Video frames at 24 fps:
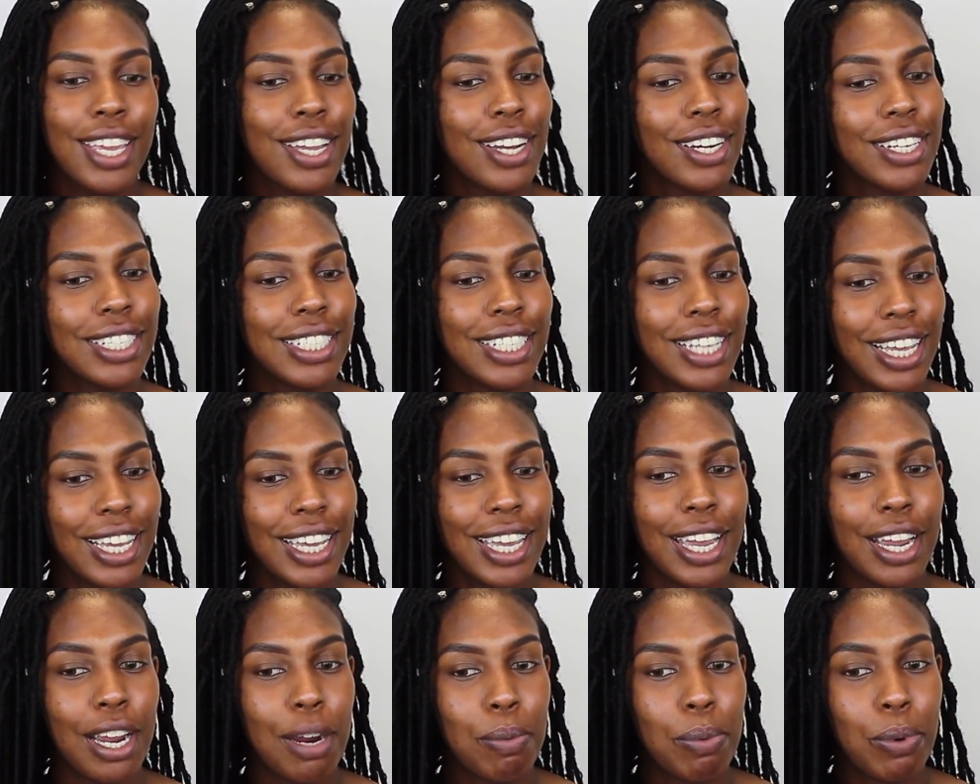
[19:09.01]
your
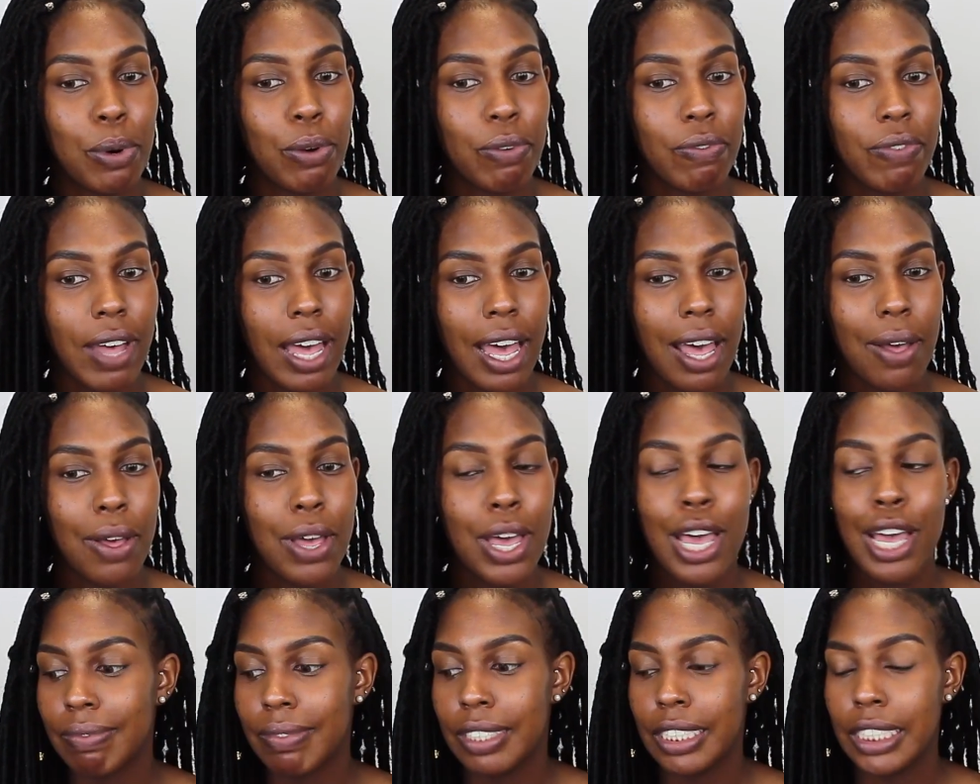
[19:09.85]
skincare profile
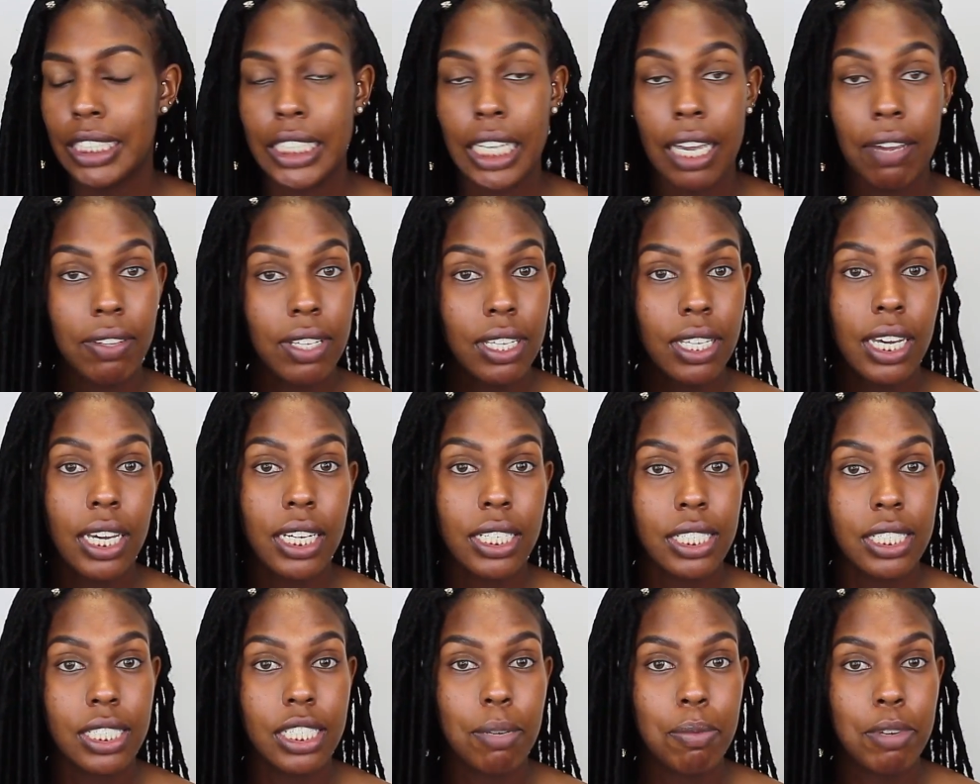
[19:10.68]
definitely look
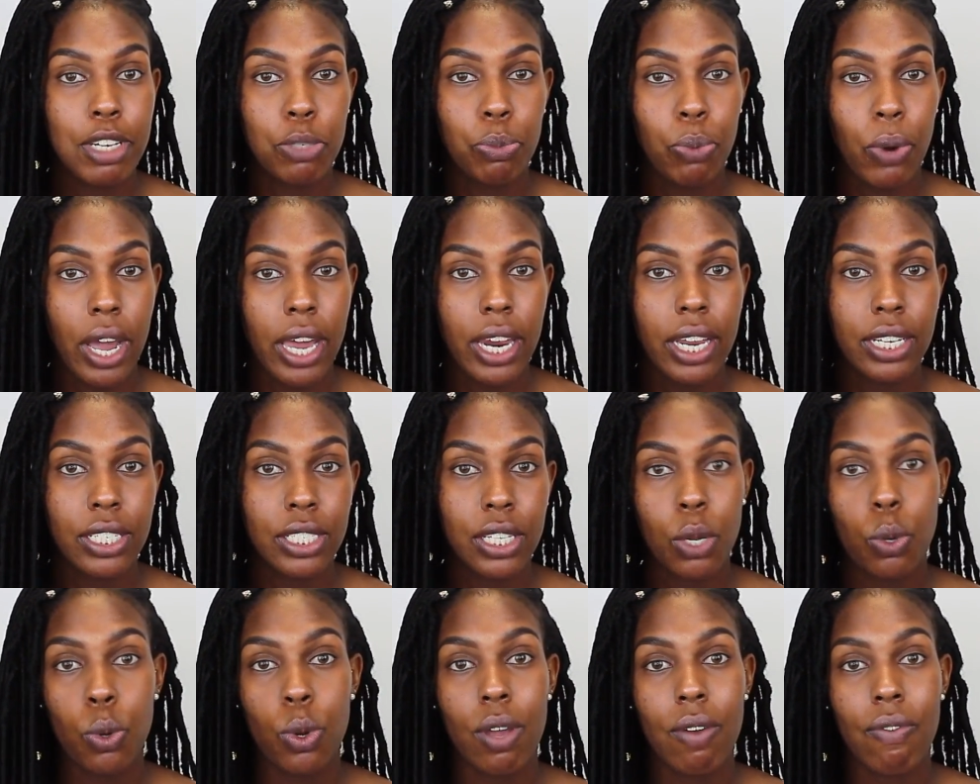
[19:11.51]
into some of these products
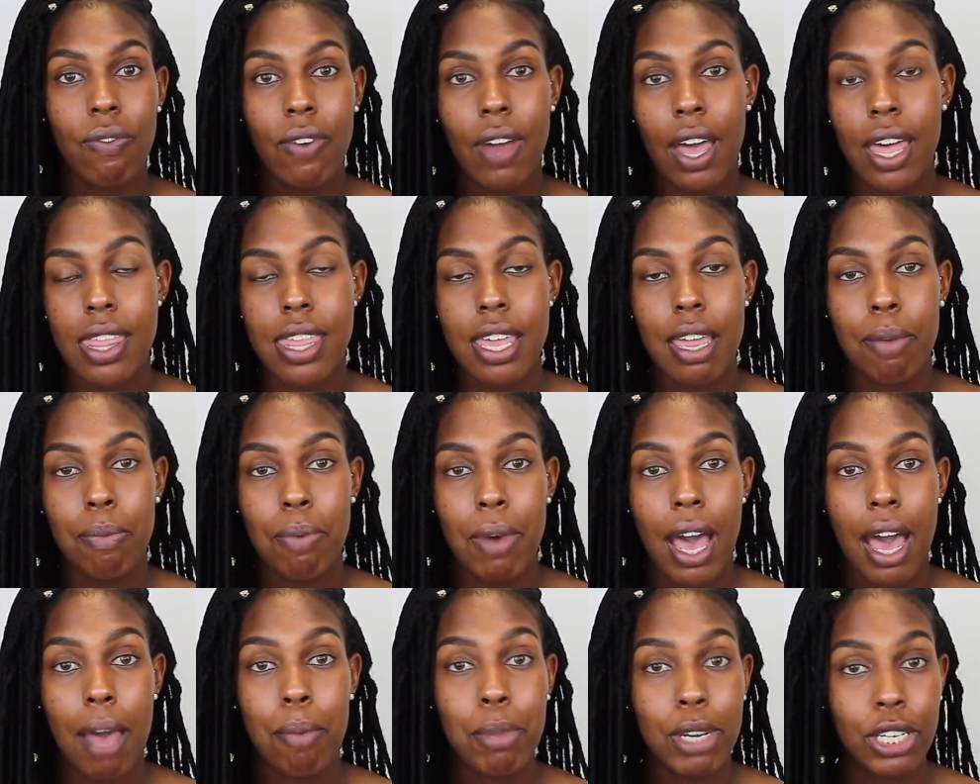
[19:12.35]
though if they
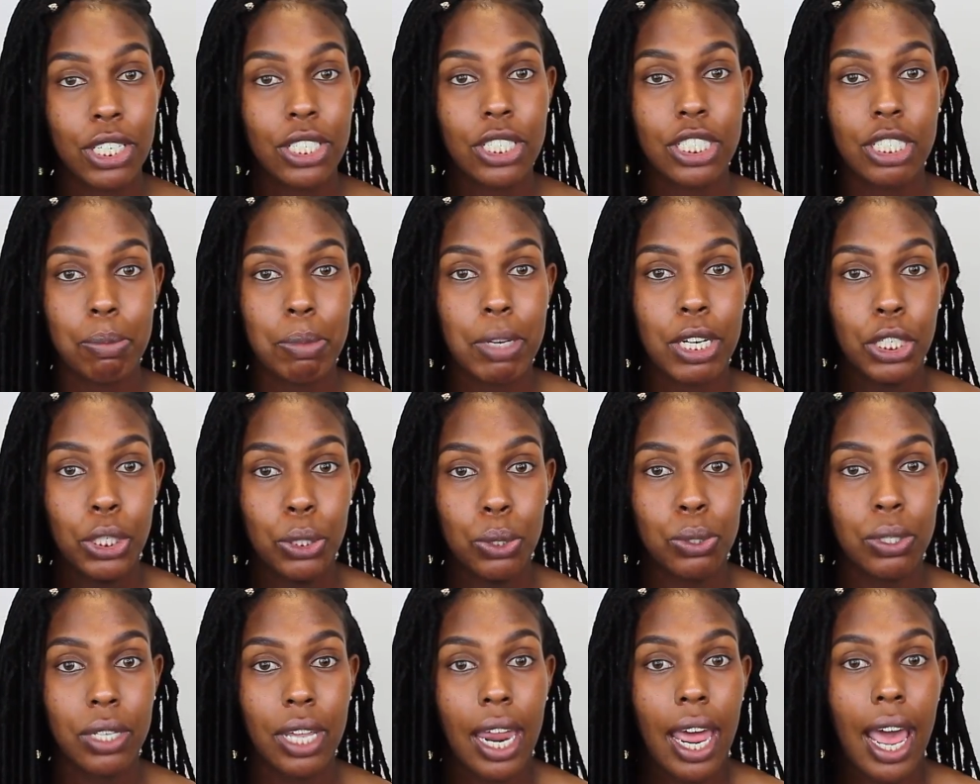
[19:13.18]
i mentioned some
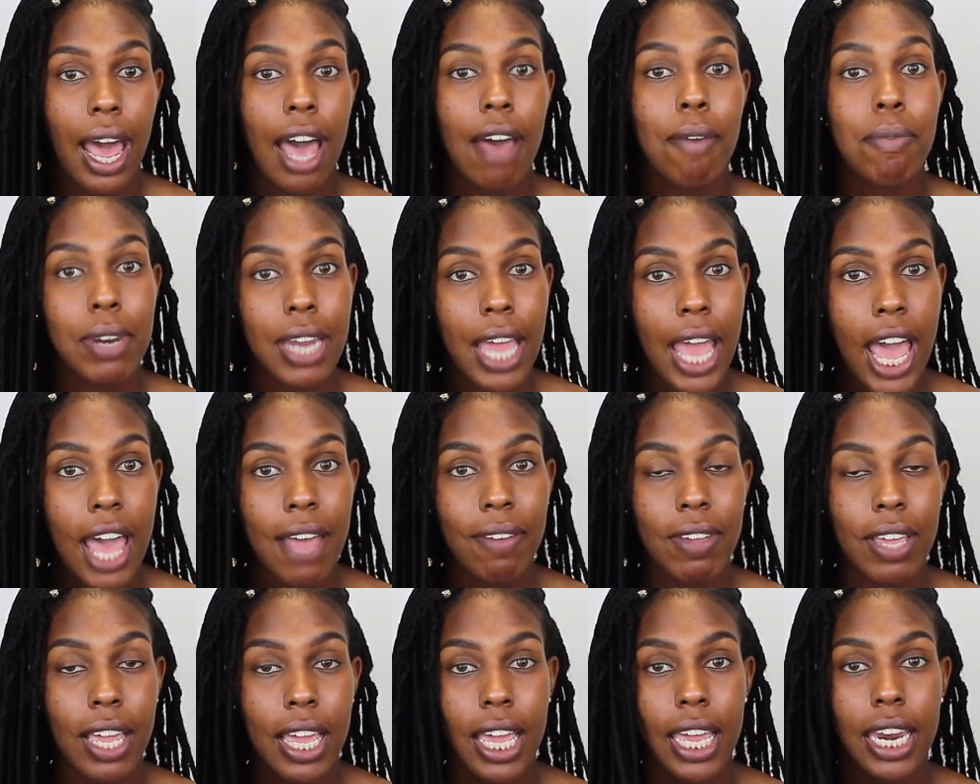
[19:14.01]
issues that i've been
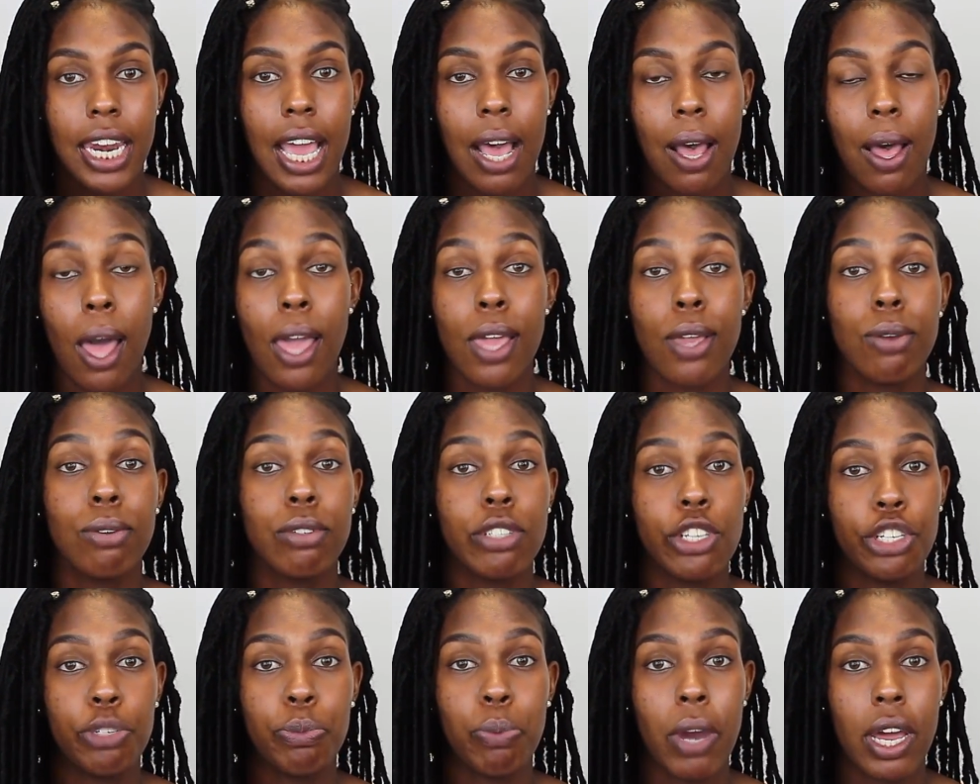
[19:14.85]
having and how i use
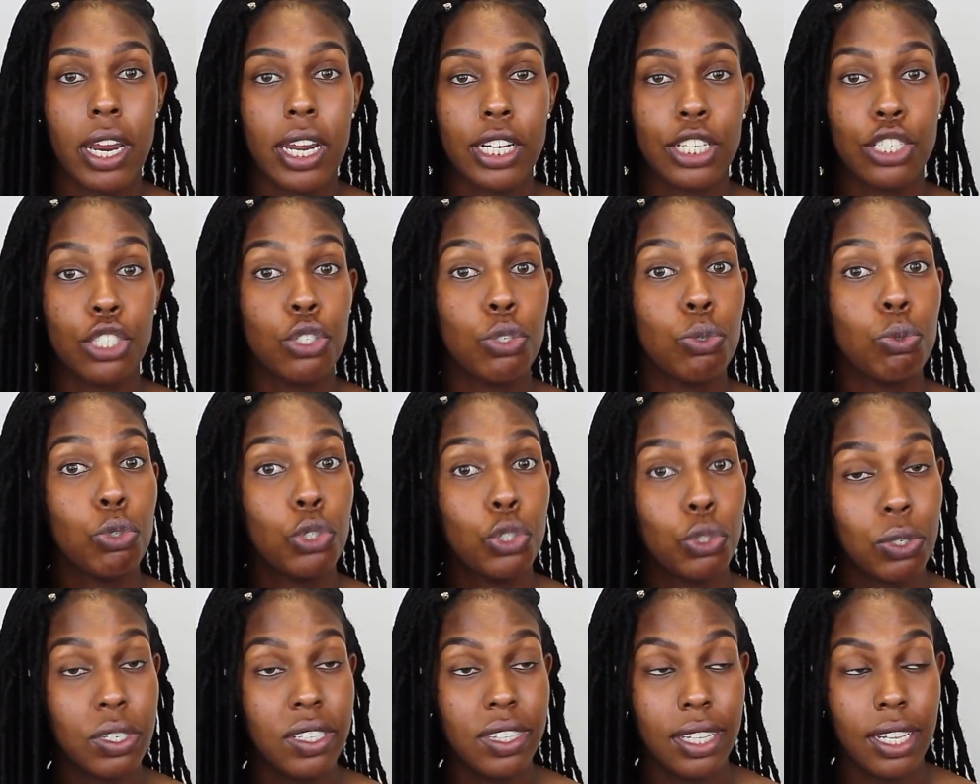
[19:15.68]
these products to
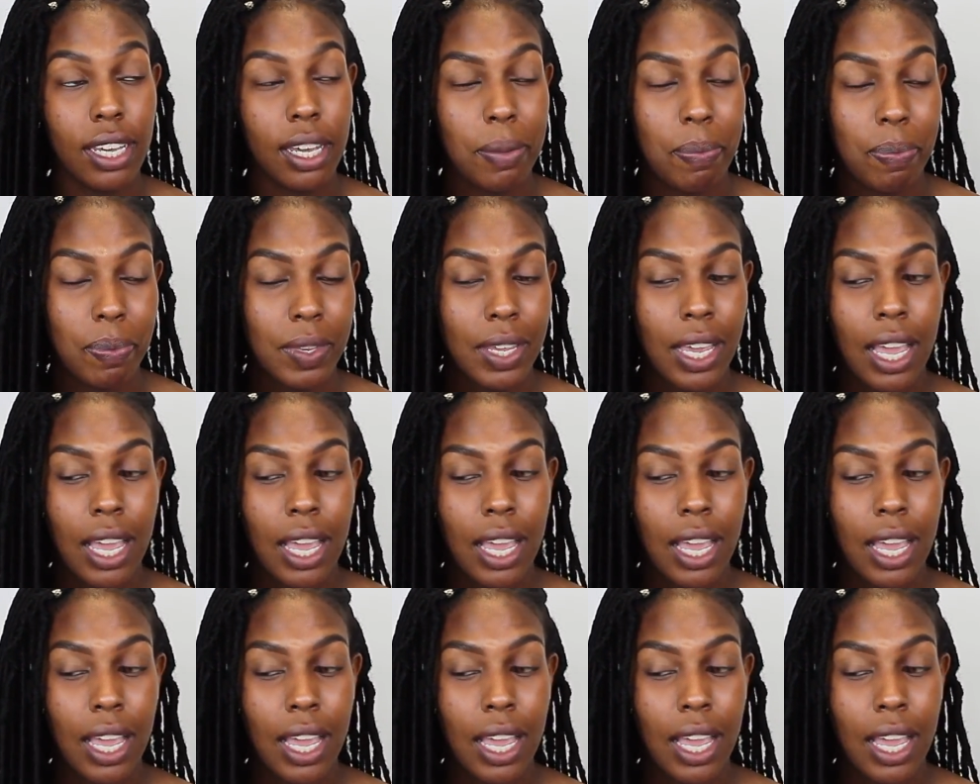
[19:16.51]
treat them